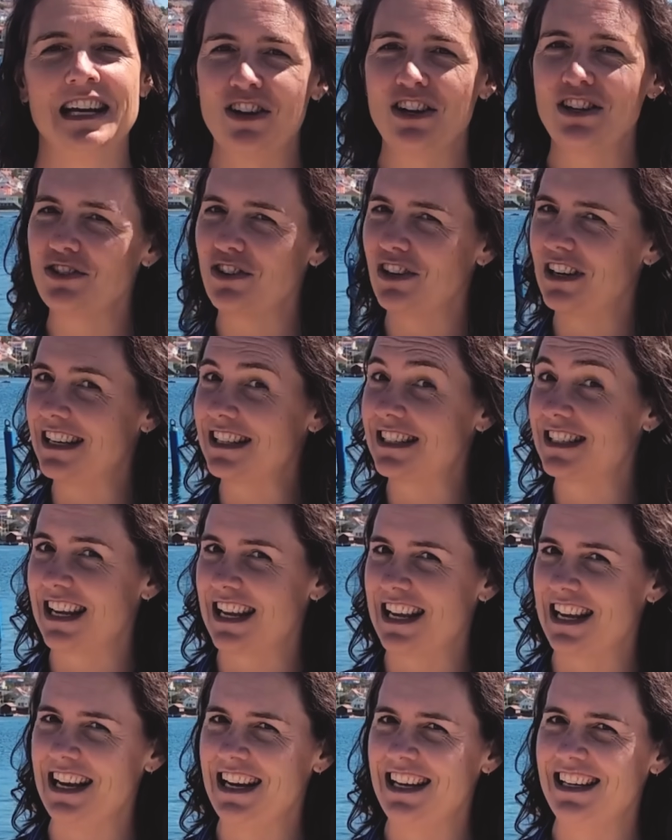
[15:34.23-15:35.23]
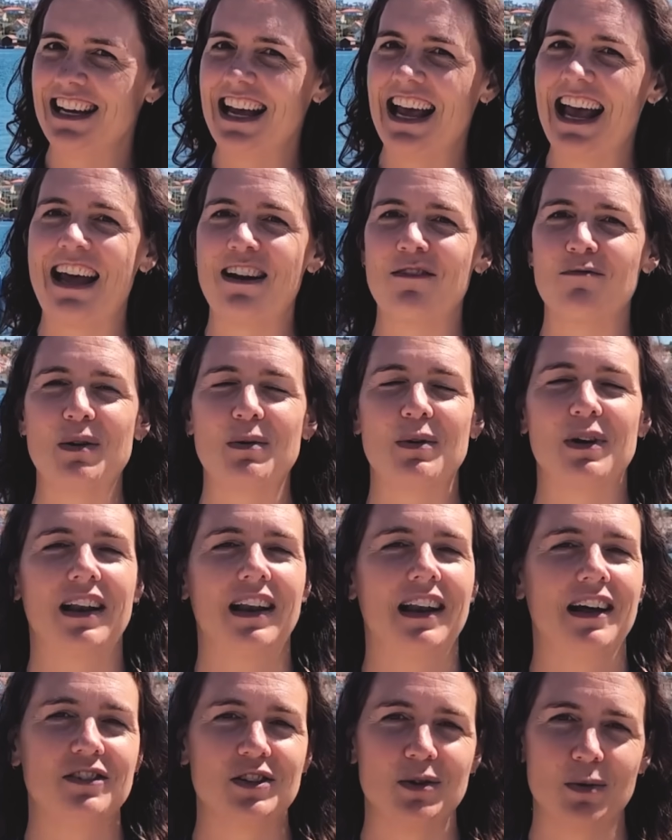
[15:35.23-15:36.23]
You can join us here, and we would
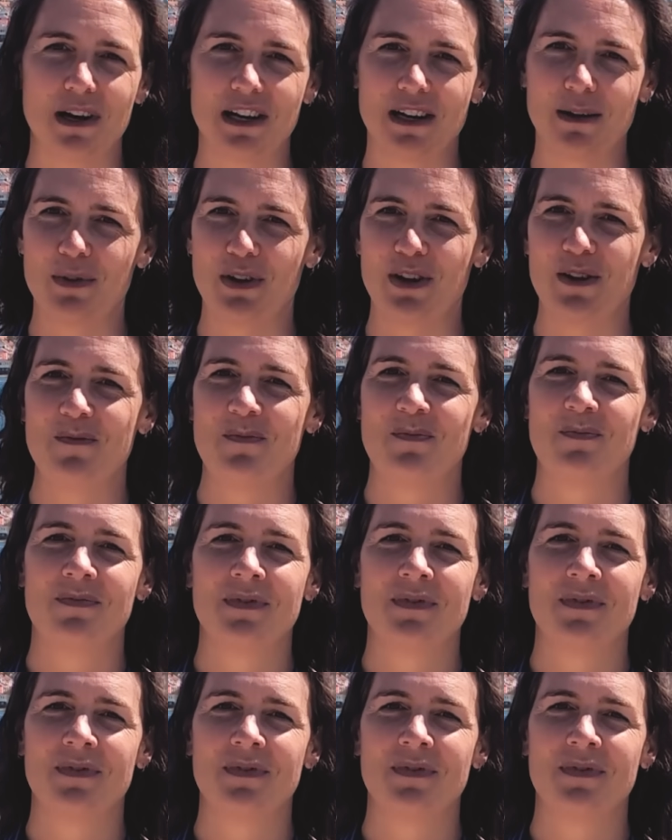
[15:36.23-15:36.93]
love to welcome you.